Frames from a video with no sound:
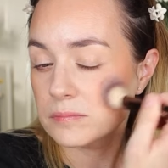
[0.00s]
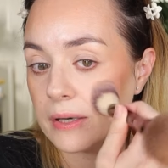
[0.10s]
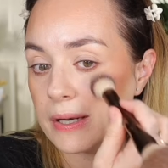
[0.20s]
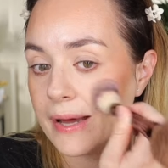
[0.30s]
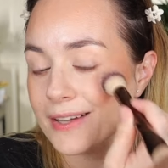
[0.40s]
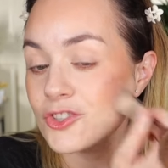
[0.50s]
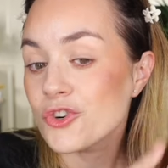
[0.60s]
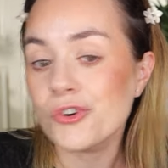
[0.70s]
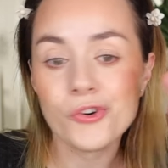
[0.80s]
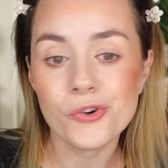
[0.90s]

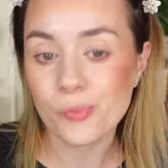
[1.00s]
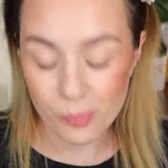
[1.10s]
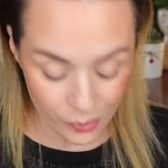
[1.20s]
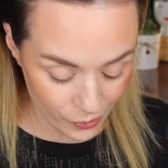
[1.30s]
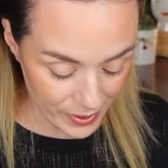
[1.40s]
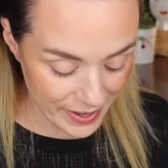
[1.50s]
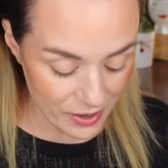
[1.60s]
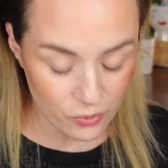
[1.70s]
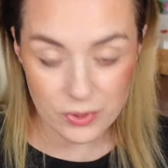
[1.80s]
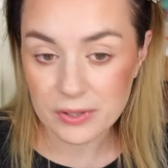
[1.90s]
natural
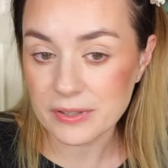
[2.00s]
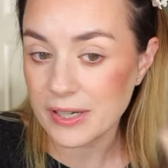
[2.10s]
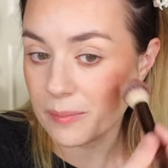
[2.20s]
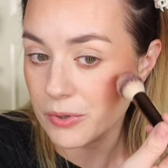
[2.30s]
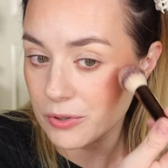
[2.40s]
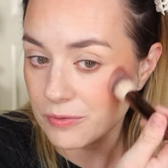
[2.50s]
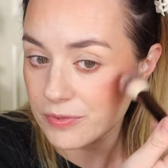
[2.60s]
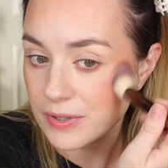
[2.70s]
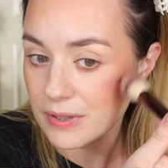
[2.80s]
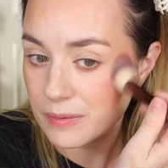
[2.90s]
brown type
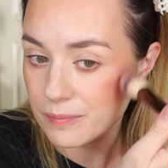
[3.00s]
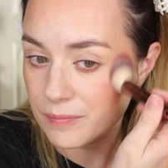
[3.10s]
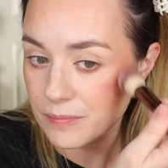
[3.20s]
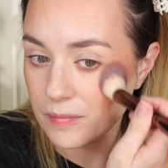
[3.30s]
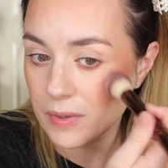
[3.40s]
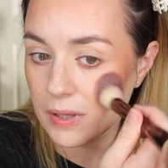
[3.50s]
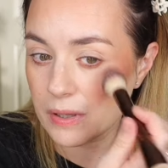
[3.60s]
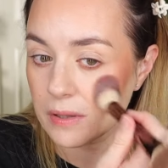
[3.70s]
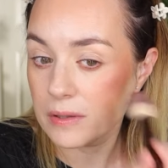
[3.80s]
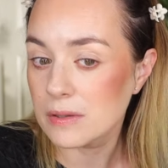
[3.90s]
of, um,
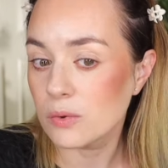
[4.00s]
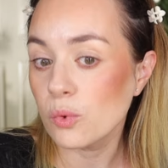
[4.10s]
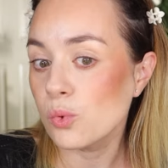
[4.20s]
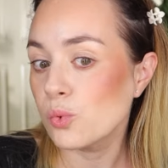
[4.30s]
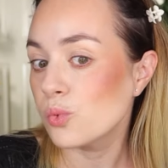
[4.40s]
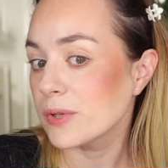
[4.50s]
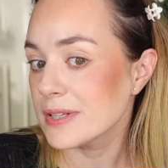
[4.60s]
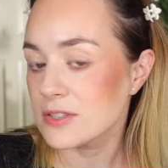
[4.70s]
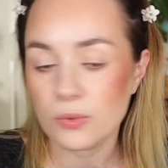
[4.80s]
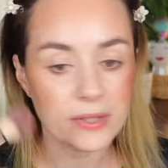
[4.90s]
ooh,
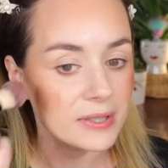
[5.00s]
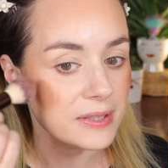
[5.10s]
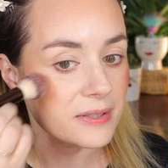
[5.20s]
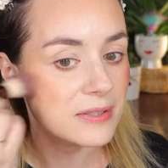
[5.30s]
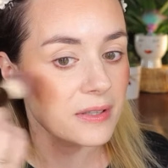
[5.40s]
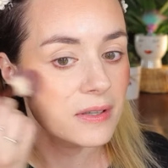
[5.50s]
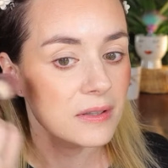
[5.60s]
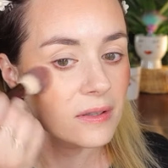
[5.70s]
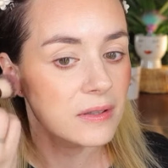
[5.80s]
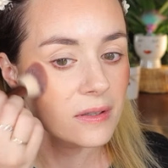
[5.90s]
that's so intense,
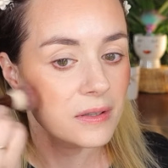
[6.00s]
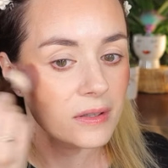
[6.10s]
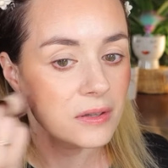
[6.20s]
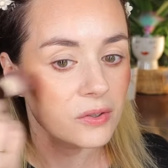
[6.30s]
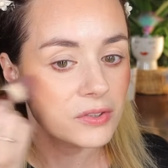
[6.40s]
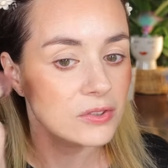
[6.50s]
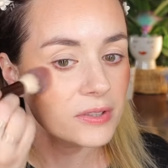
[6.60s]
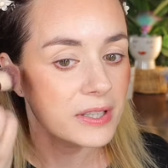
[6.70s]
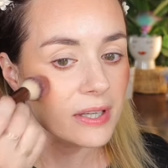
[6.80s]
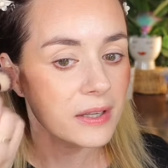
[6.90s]
look
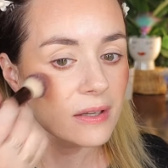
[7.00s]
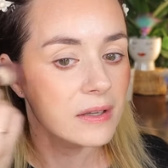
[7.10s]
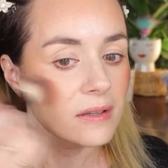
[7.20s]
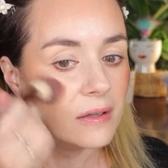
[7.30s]
today.